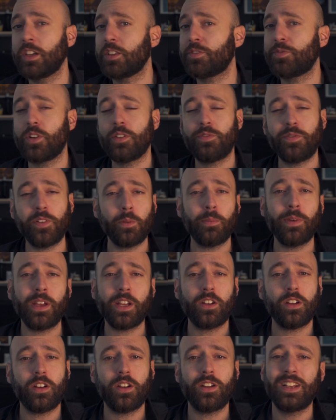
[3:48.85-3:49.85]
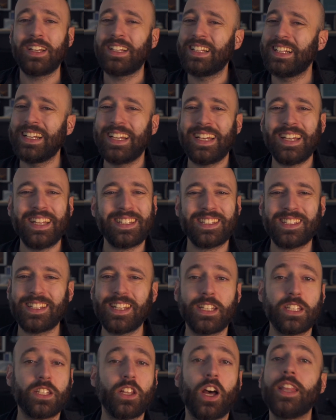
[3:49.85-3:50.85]
Because for a filmmaker,
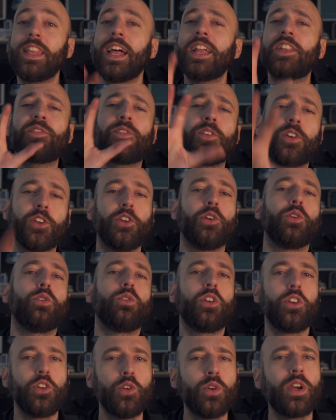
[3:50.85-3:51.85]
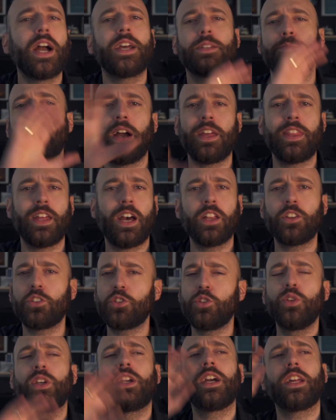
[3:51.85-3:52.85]
it's not, that's for you. You guys buy that
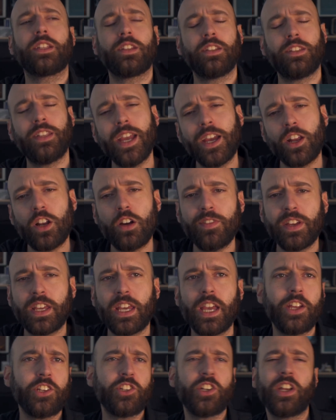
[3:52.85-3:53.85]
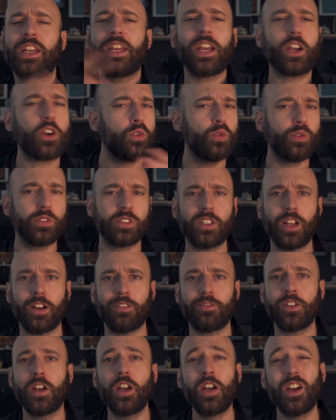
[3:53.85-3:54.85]
so you guys can take it on vacation and get cool
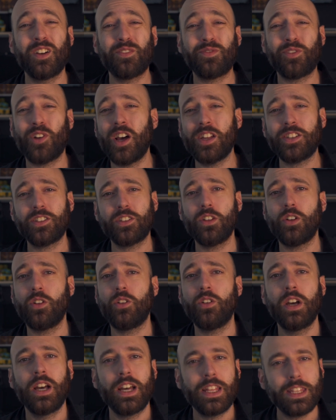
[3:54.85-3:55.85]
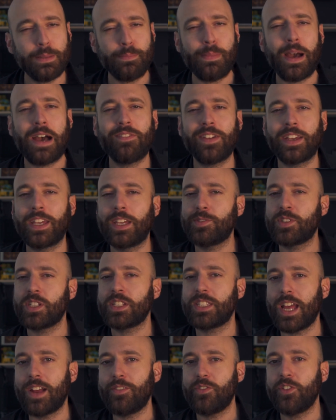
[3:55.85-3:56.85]
stuff. For us though, the Mavic gives
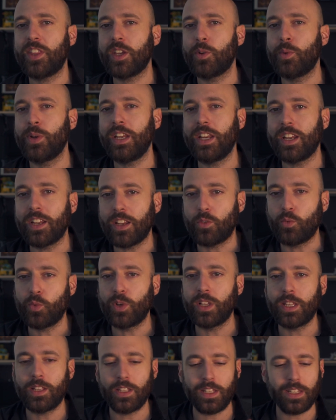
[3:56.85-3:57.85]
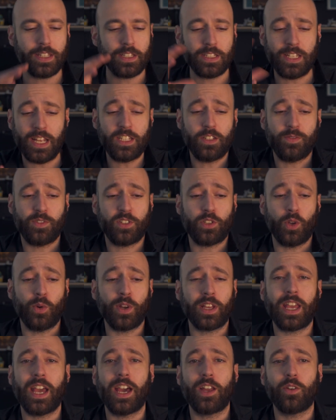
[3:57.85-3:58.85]
us everything we need in the size of a
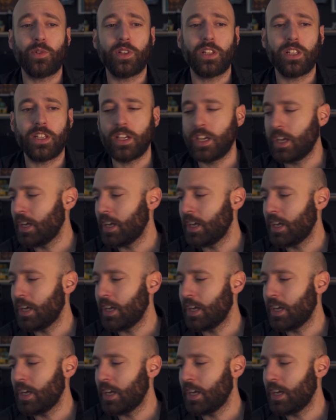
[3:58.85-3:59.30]
soda can really.